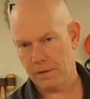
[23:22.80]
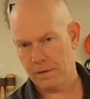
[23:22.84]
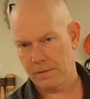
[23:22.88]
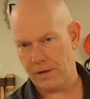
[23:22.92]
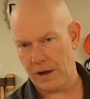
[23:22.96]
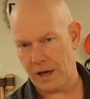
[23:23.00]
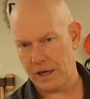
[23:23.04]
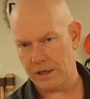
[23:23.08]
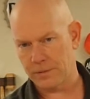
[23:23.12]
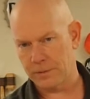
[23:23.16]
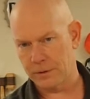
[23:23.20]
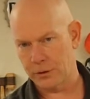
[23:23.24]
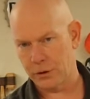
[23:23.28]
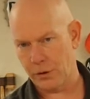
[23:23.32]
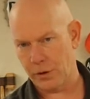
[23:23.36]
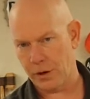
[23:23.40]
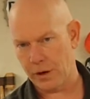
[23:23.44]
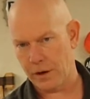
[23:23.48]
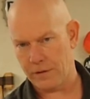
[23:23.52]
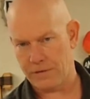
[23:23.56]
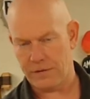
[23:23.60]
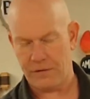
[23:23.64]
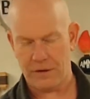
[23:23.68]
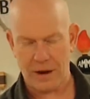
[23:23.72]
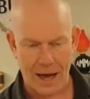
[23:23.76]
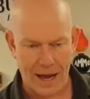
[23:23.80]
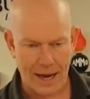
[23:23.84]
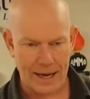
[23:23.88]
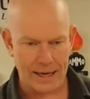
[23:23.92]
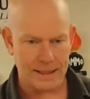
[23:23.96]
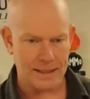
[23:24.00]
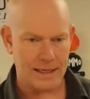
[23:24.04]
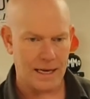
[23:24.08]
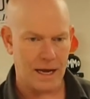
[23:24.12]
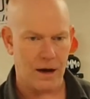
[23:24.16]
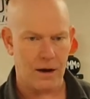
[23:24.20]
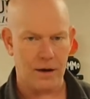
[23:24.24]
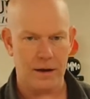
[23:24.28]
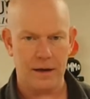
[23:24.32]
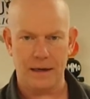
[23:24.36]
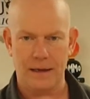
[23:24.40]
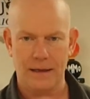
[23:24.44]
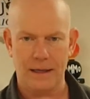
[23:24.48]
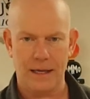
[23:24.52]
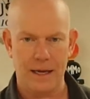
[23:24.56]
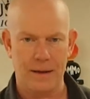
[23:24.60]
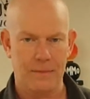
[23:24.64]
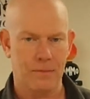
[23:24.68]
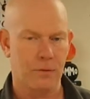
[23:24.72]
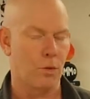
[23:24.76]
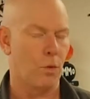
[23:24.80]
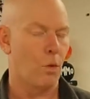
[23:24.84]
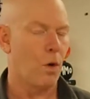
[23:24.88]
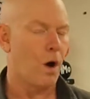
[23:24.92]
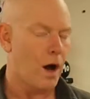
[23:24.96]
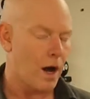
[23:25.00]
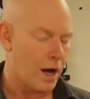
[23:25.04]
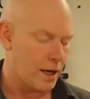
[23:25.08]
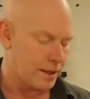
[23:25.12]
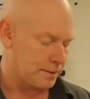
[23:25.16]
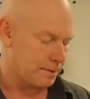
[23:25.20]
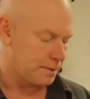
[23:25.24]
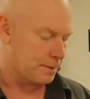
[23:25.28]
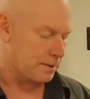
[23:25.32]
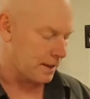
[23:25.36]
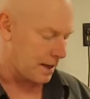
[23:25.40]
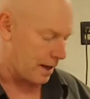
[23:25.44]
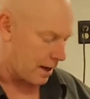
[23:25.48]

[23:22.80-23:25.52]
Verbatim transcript: vast majority of the flies out. It'll keep the wasps